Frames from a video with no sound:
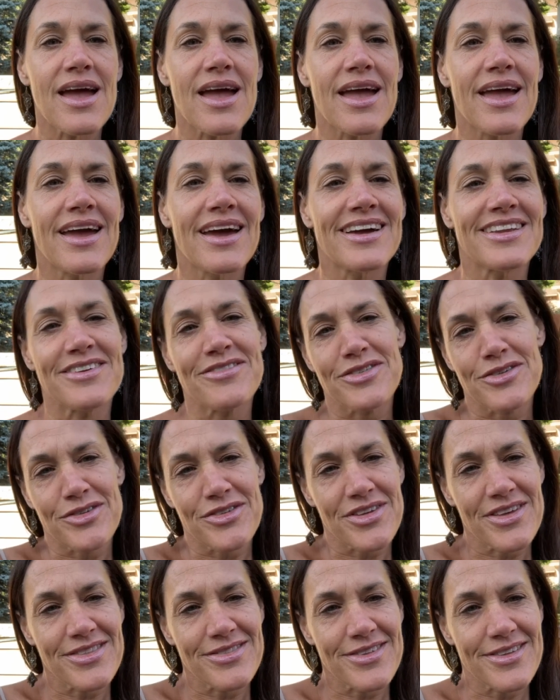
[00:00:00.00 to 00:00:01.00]
And if you're
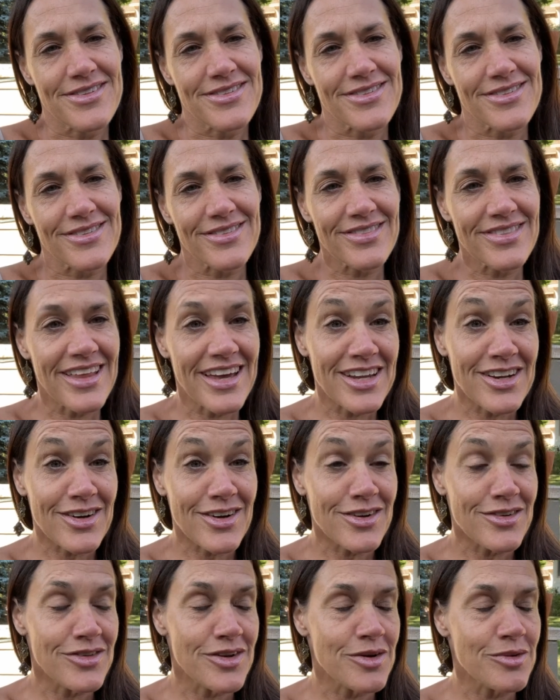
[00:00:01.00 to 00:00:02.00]
seeing this
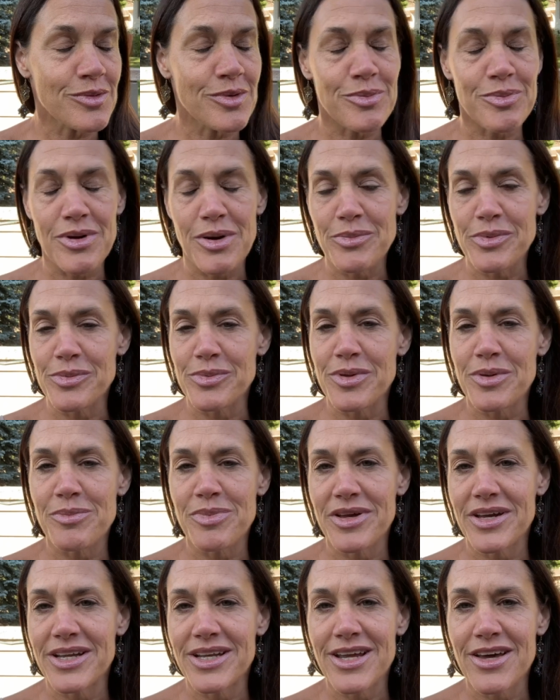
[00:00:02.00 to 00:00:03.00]
later, there will probably
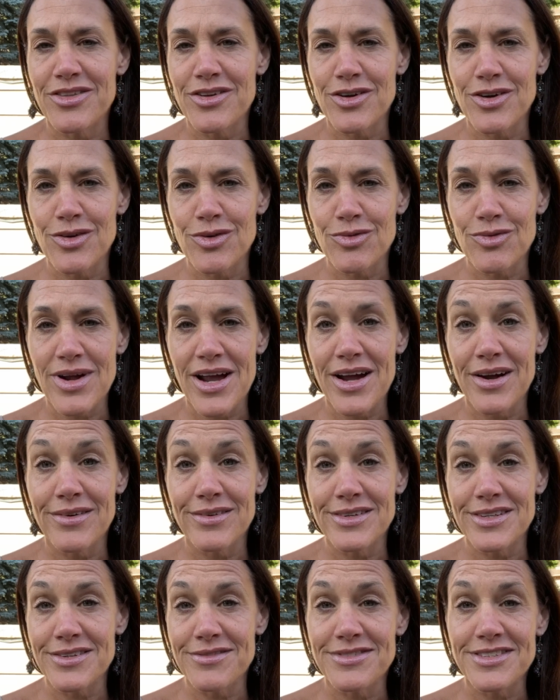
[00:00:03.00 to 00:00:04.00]
be another
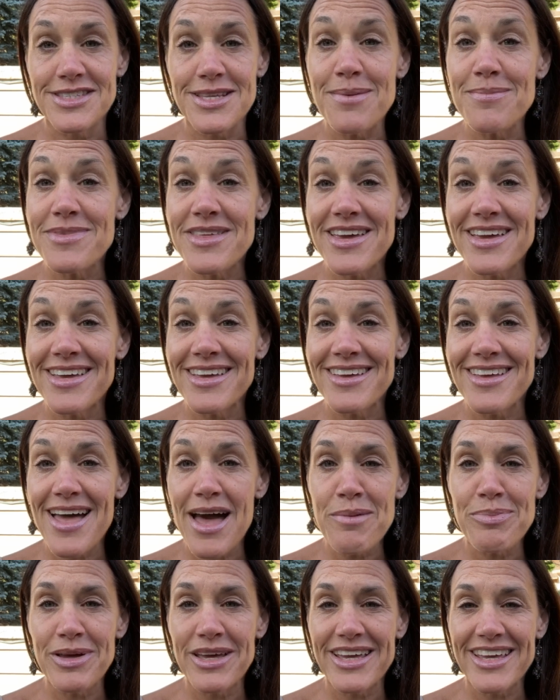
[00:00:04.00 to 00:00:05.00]
round of something
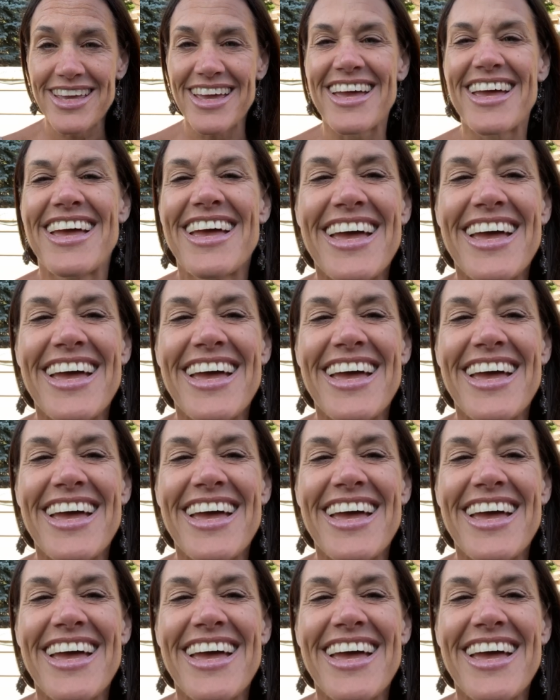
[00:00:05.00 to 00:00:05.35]
epic.